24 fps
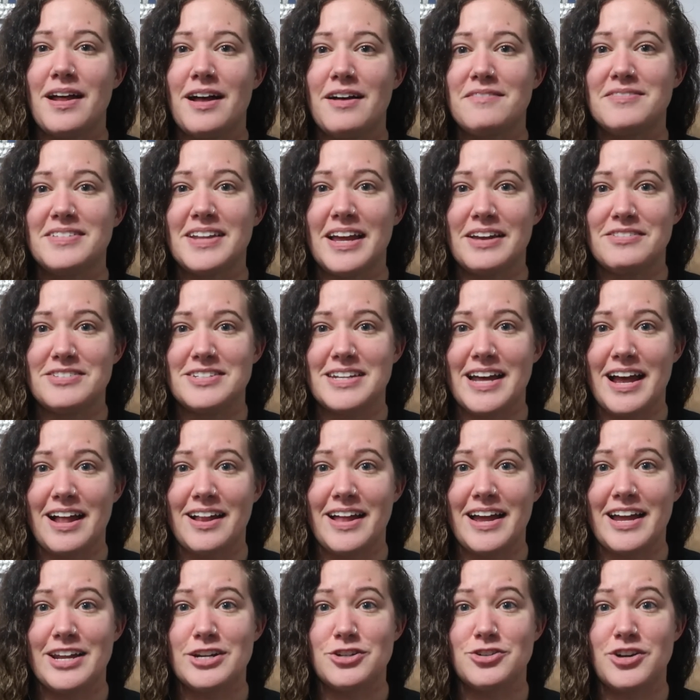of lifestyle
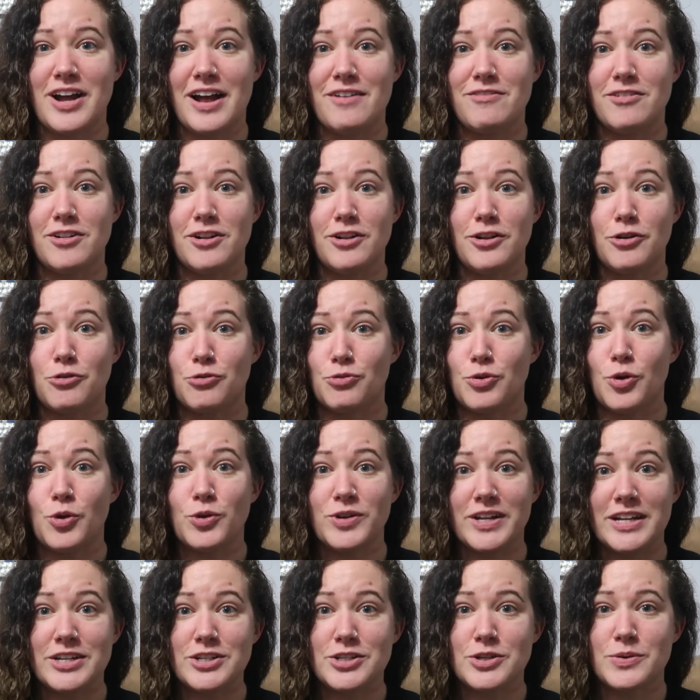and travel rolled
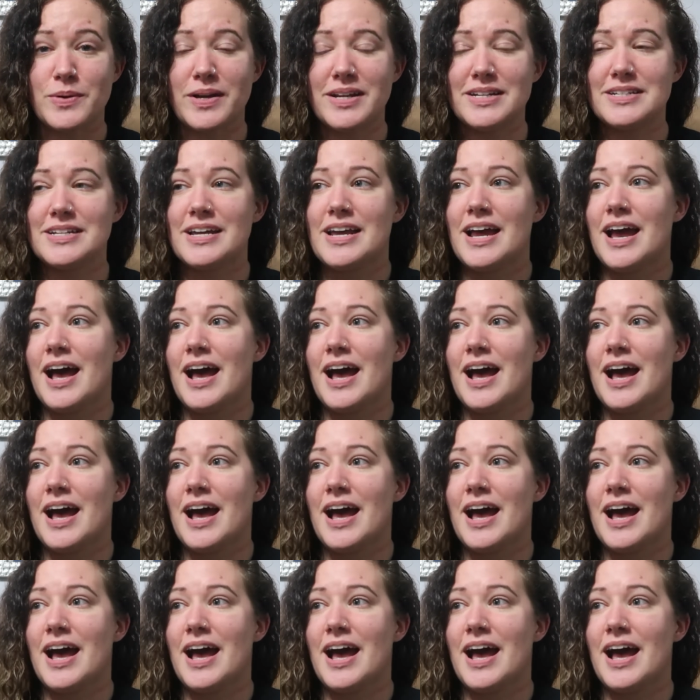into it